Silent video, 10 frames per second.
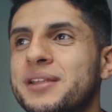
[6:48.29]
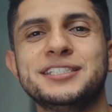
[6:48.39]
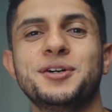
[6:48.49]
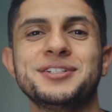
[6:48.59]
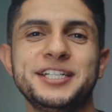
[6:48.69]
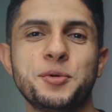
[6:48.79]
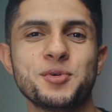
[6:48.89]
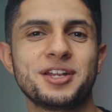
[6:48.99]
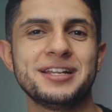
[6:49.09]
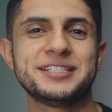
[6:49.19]
so continuing
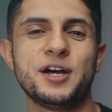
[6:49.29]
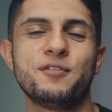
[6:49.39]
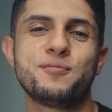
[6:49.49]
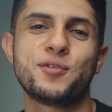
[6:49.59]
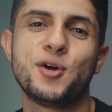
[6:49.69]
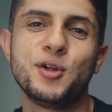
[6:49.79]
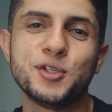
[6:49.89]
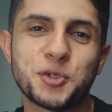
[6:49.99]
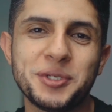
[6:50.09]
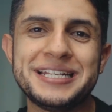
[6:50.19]
with our list of
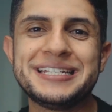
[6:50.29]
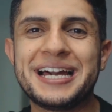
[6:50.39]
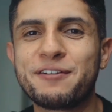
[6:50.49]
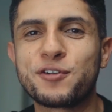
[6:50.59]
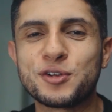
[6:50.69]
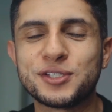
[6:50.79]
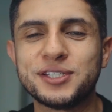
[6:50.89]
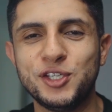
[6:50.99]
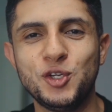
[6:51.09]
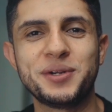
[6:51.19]
culturally
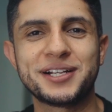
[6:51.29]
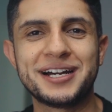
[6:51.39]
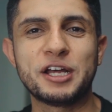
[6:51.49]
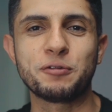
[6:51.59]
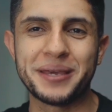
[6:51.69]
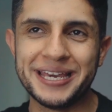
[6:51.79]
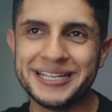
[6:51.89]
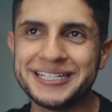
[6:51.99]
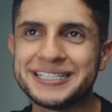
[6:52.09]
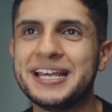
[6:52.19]
diverse human cutout
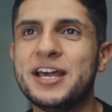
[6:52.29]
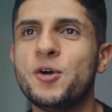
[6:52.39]
pages,